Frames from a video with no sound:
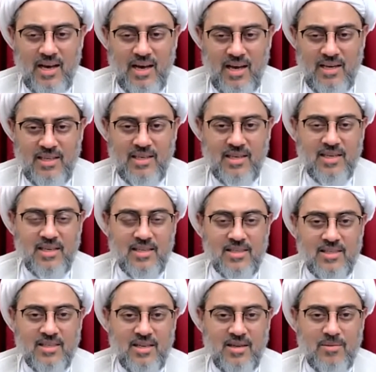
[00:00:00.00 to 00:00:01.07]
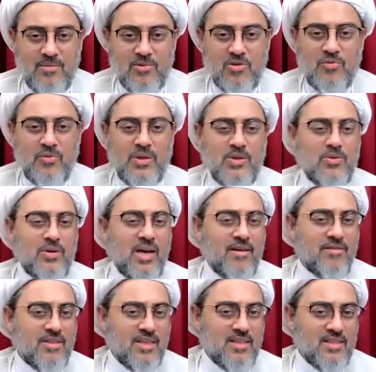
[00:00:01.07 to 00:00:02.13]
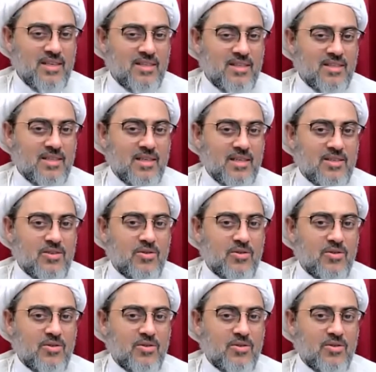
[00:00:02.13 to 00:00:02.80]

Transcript: Ali alayhi salam. So we do have these incidents.